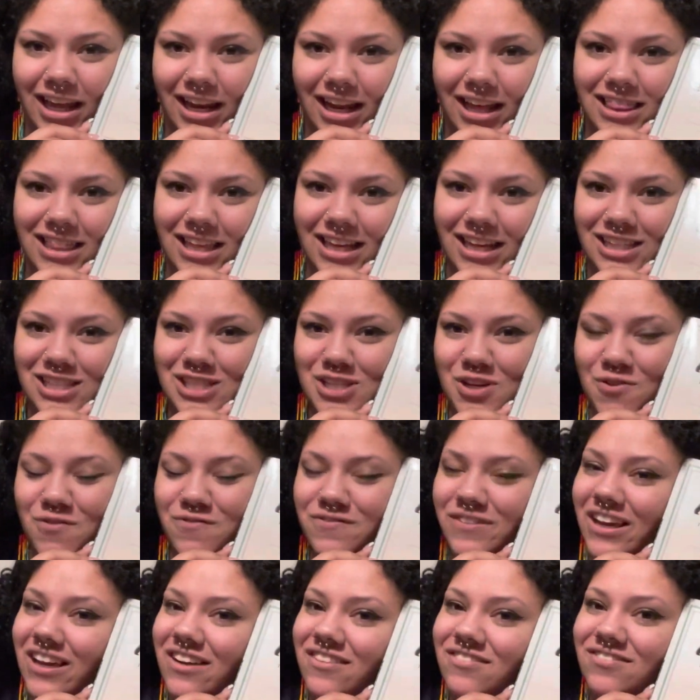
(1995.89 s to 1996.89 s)
I think it's
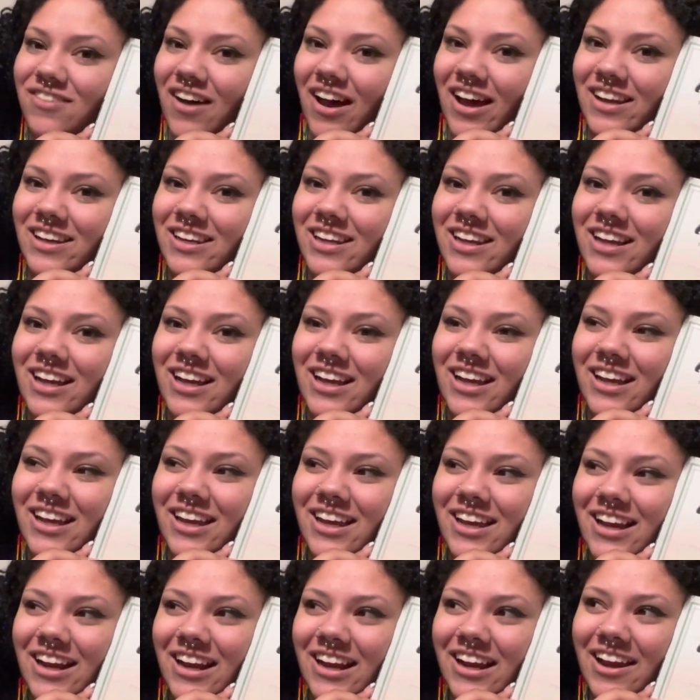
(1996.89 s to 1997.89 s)
goofy and fun
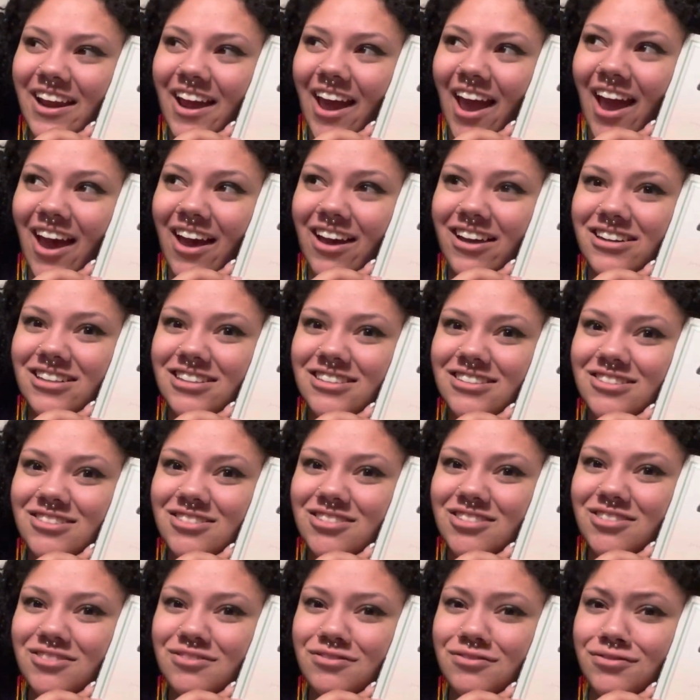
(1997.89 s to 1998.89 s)
and
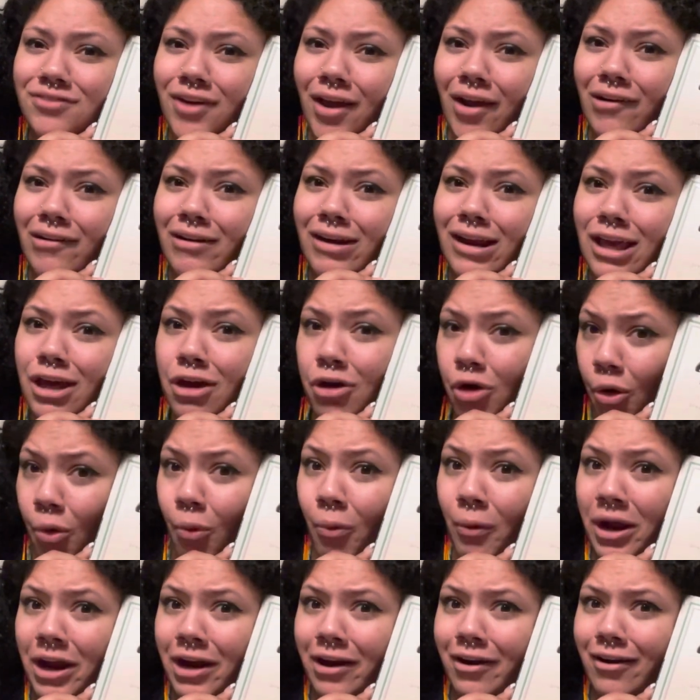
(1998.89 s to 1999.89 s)
very
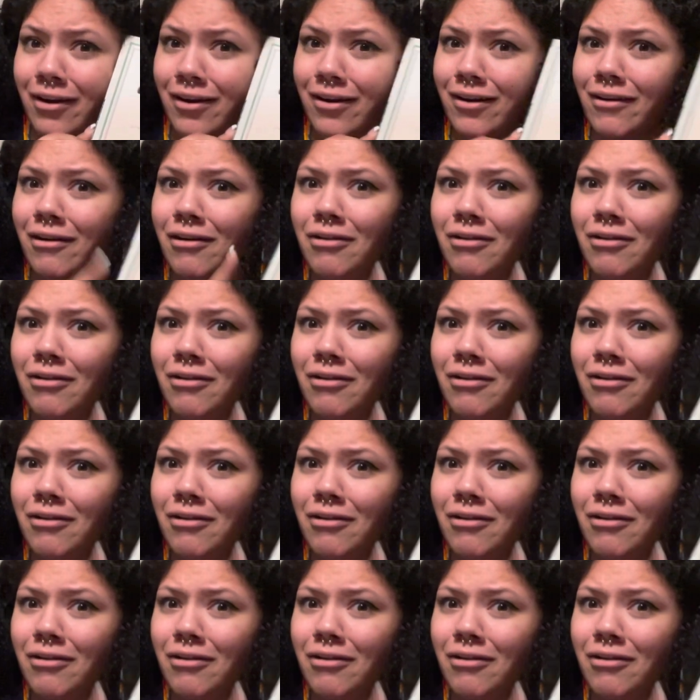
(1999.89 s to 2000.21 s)
queer.